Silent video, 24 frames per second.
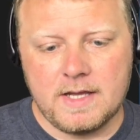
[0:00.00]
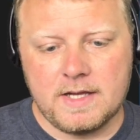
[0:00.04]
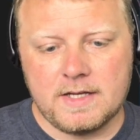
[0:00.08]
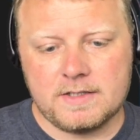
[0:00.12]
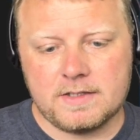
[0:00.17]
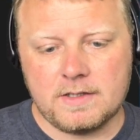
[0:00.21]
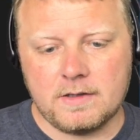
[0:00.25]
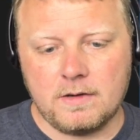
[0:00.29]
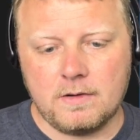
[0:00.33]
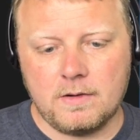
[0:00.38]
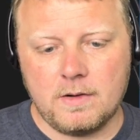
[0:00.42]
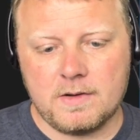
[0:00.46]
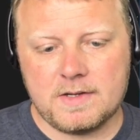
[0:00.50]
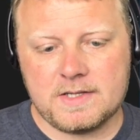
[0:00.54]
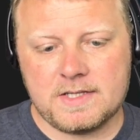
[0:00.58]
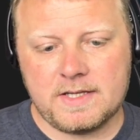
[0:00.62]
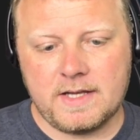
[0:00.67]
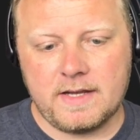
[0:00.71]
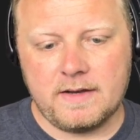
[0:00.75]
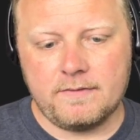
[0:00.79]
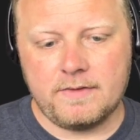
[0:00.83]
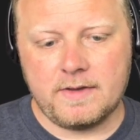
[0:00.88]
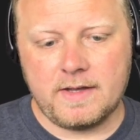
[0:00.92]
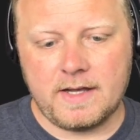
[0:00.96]
So
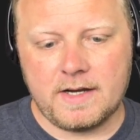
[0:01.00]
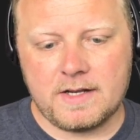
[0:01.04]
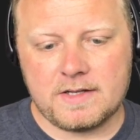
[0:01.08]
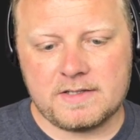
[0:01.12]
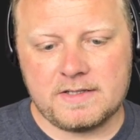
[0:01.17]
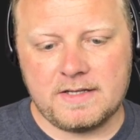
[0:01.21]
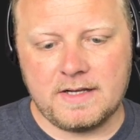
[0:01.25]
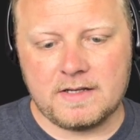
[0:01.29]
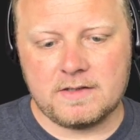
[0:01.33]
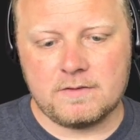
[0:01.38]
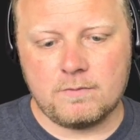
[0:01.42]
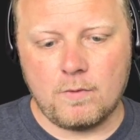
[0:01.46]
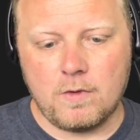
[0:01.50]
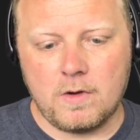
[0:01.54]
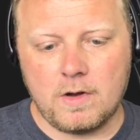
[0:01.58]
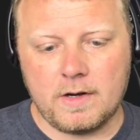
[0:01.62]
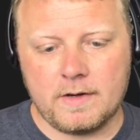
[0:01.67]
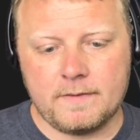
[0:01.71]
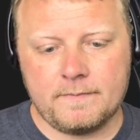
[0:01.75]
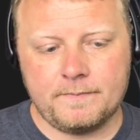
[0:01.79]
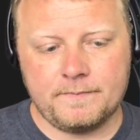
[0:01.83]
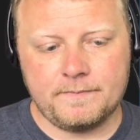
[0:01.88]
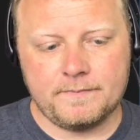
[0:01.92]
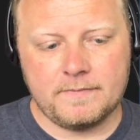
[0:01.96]
save that as test
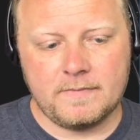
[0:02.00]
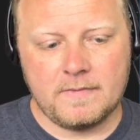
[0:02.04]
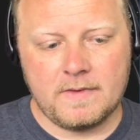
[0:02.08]
1,